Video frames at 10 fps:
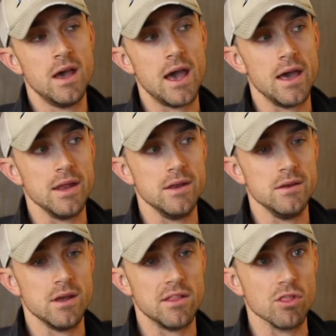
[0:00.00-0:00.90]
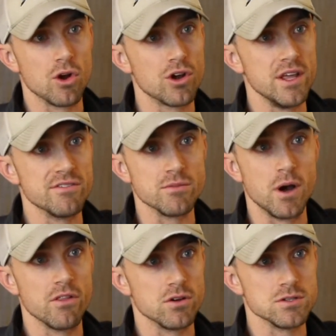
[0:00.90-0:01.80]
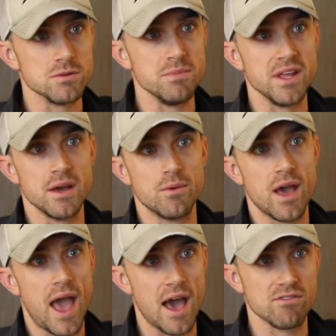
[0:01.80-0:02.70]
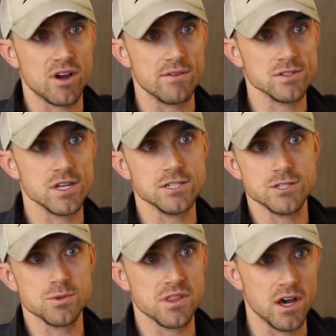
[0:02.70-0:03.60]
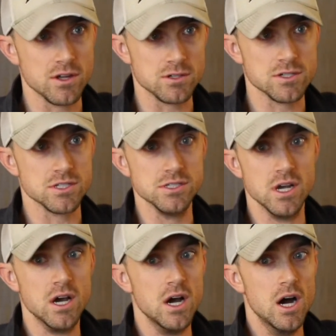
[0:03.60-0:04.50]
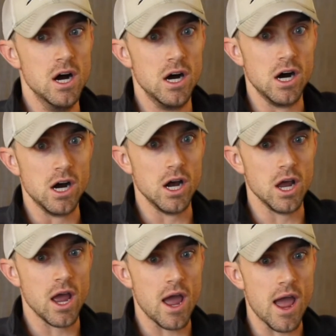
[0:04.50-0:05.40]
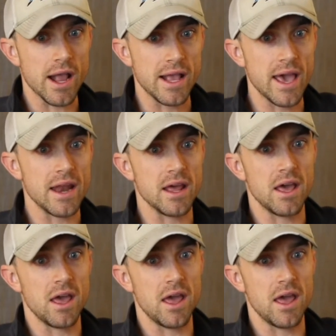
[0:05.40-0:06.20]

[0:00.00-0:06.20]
And learning from others and being able to have conversations with others and get